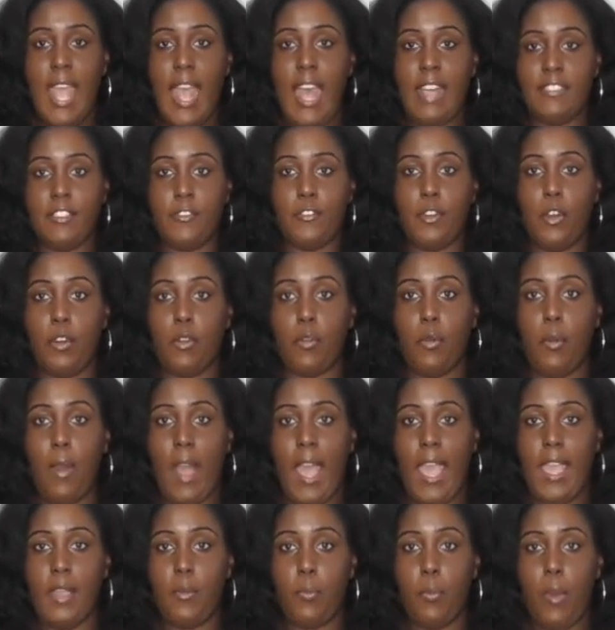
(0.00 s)
as I've got
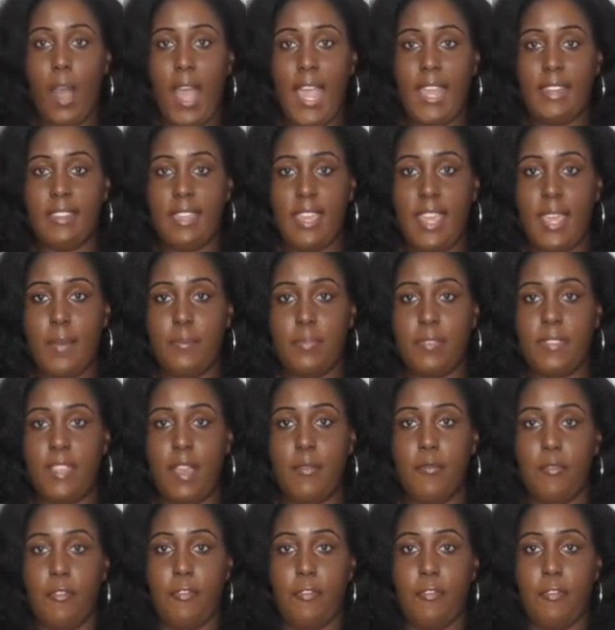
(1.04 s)
quite wide hips and